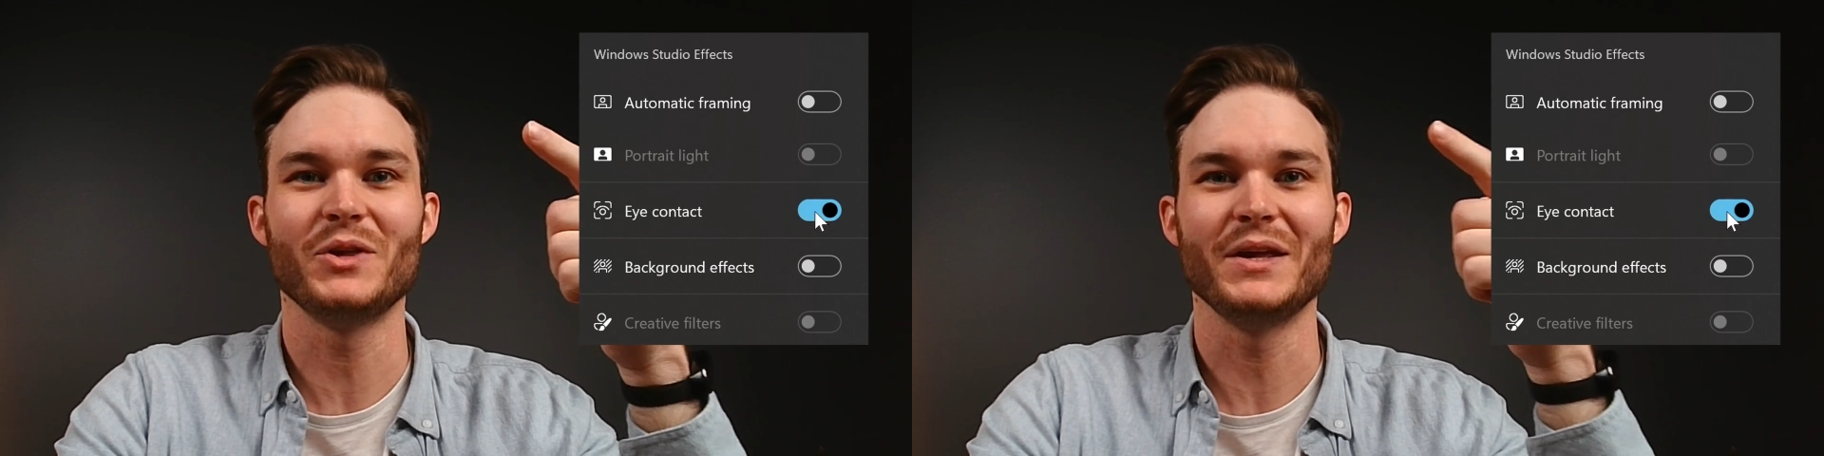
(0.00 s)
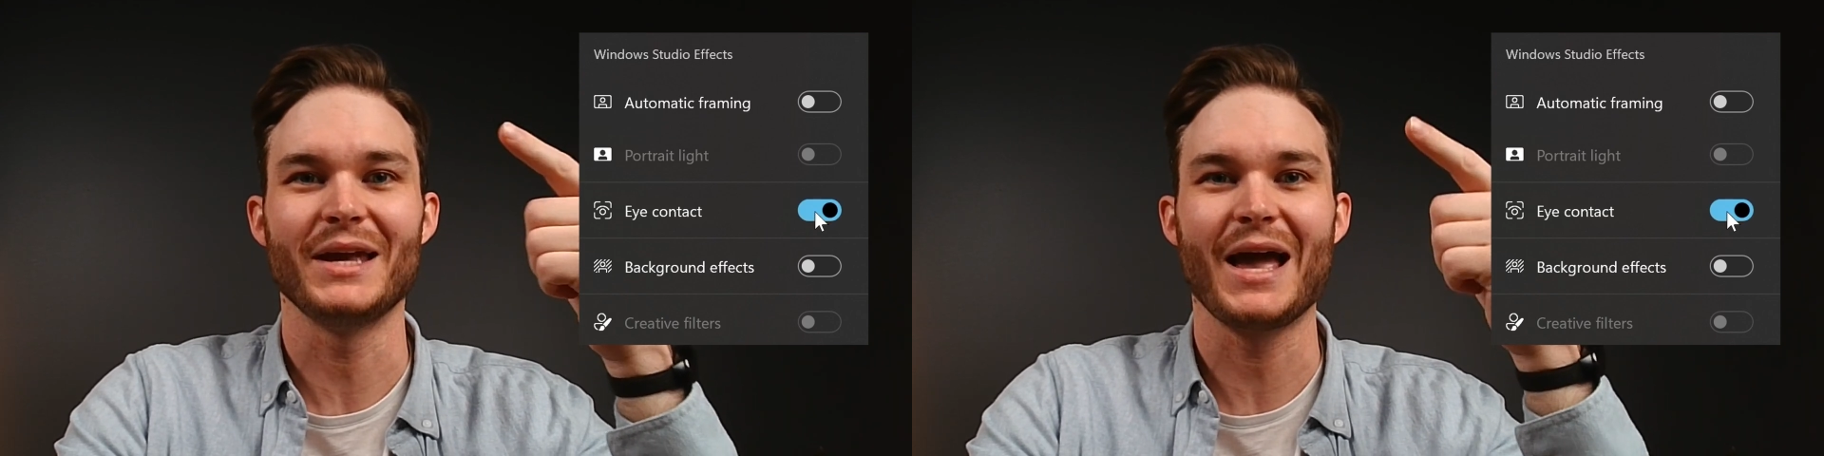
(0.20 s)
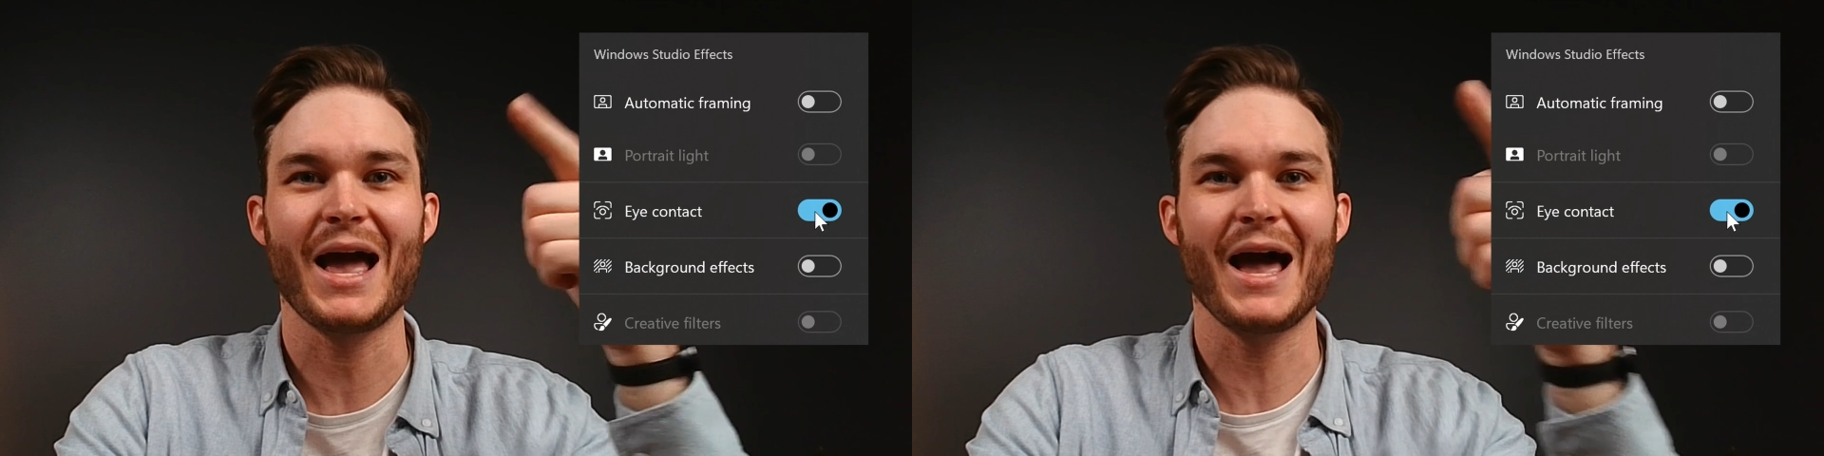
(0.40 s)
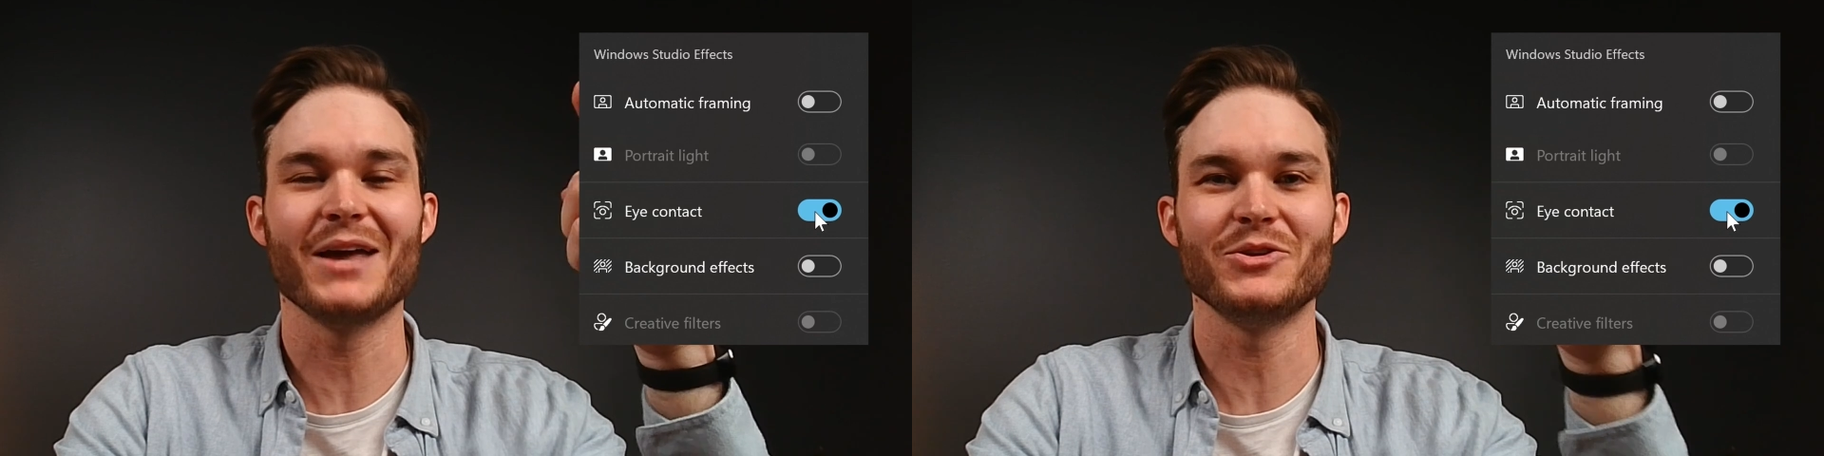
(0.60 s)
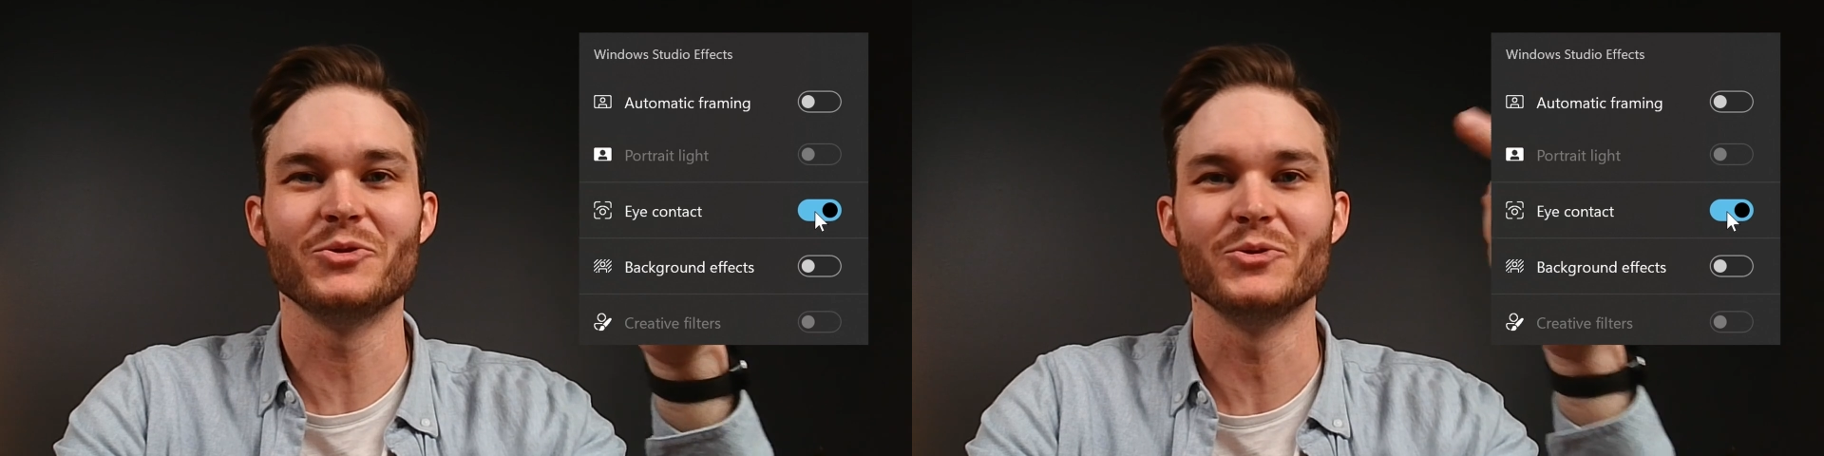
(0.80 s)
at
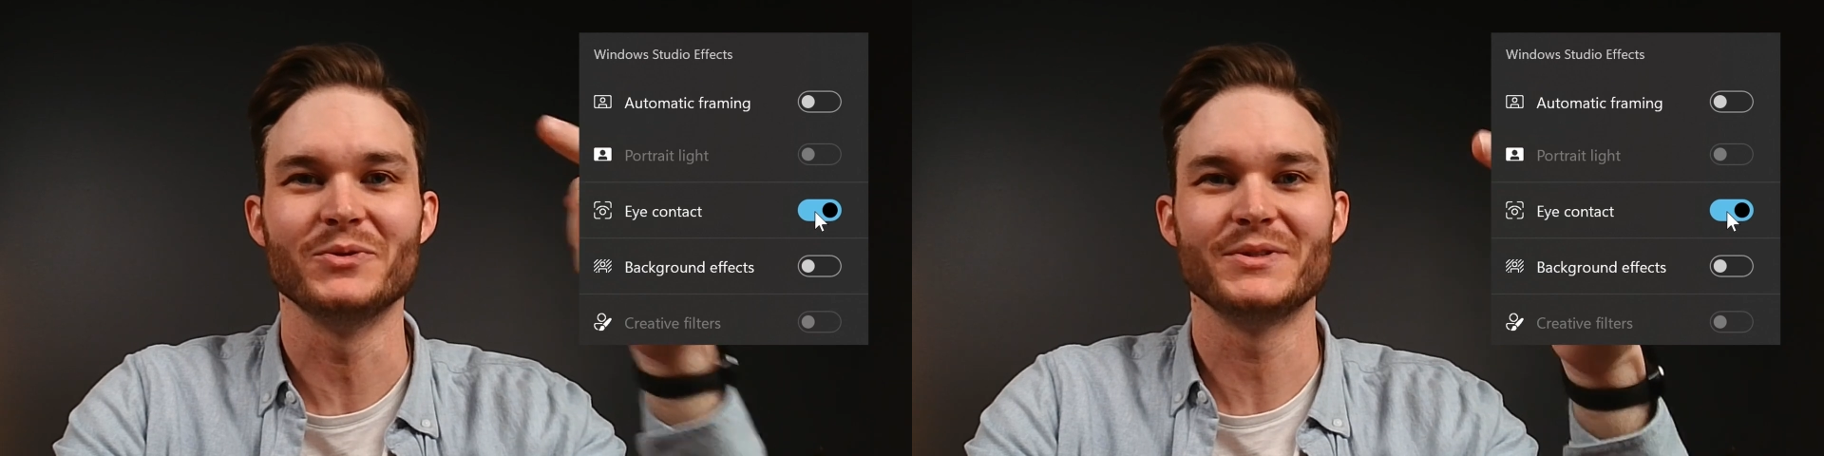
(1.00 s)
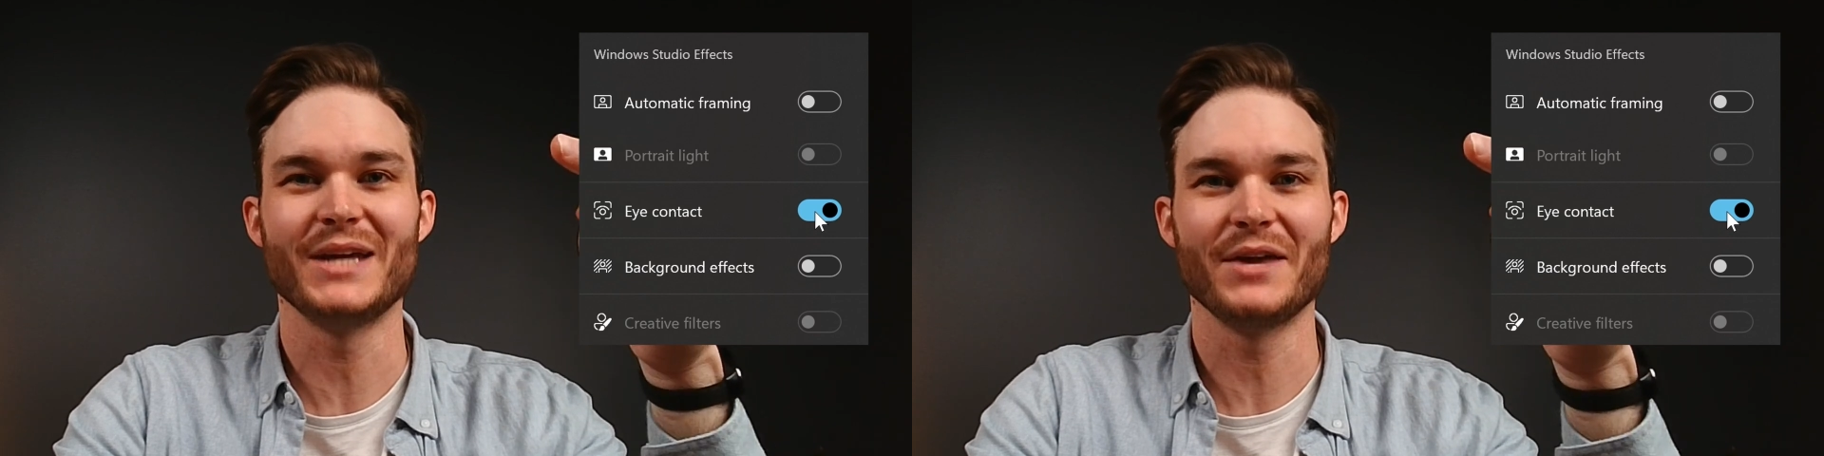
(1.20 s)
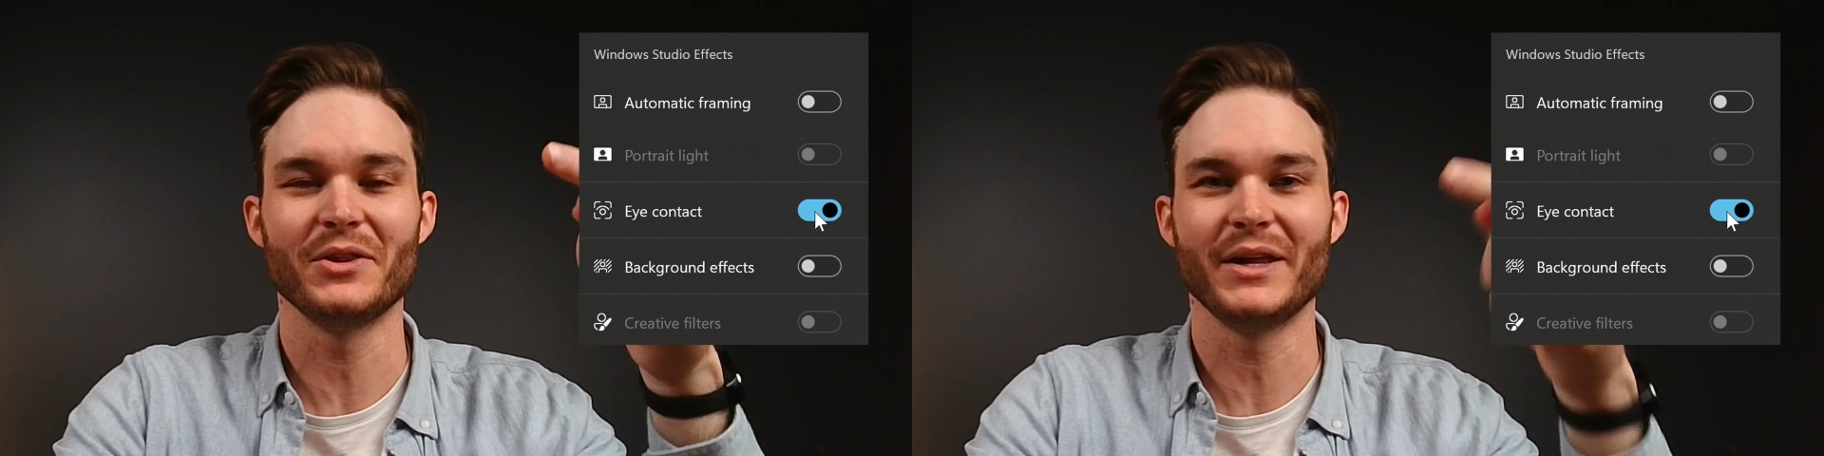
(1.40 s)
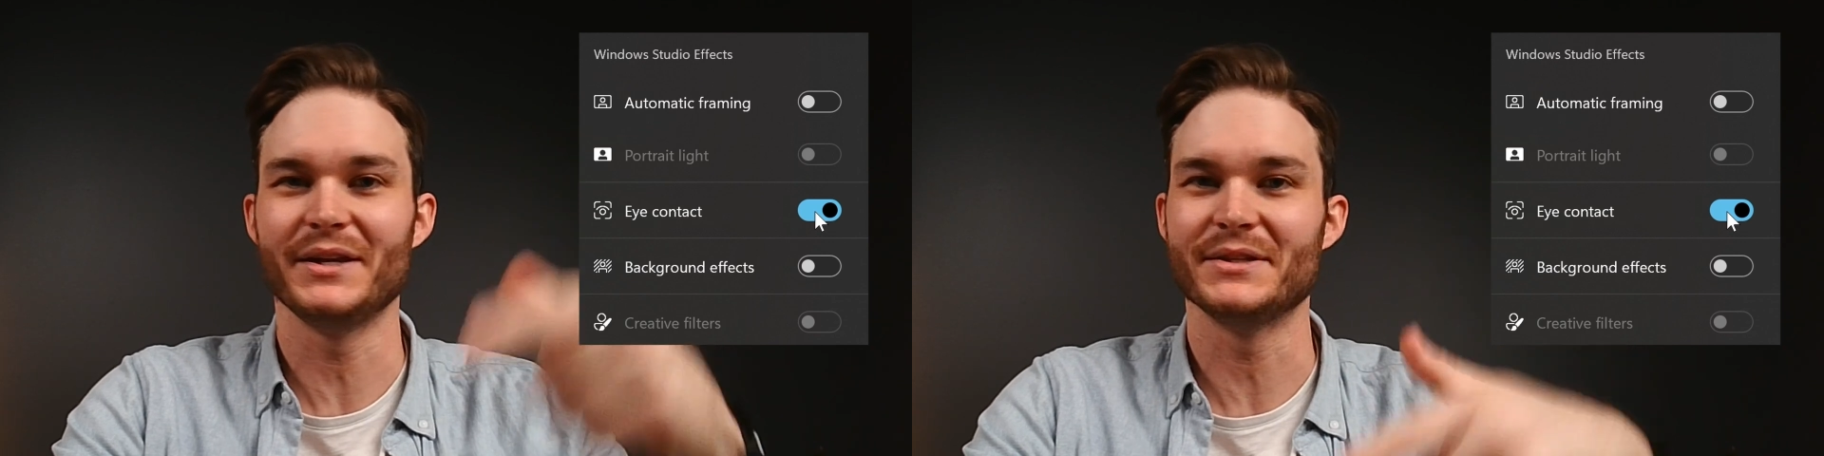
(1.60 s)
you down the lens